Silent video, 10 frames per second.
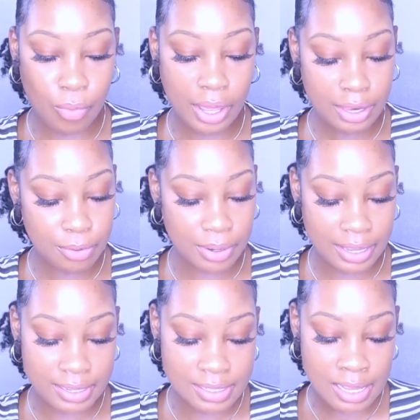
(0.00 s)

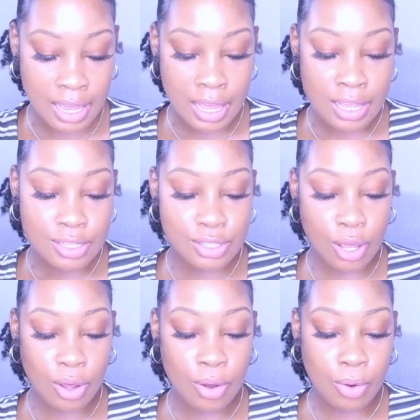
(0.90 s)
Anyways,
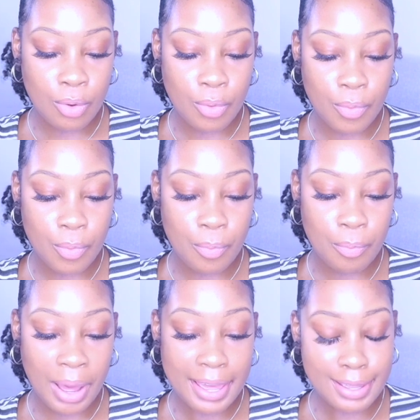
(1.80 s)
so
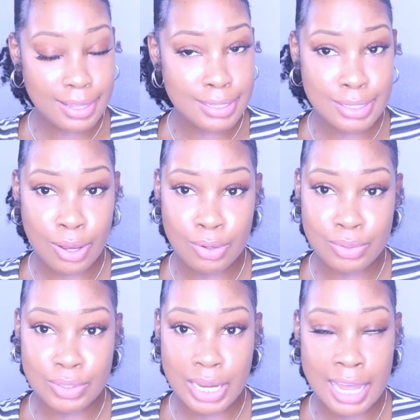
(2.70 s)
my Nclex coach,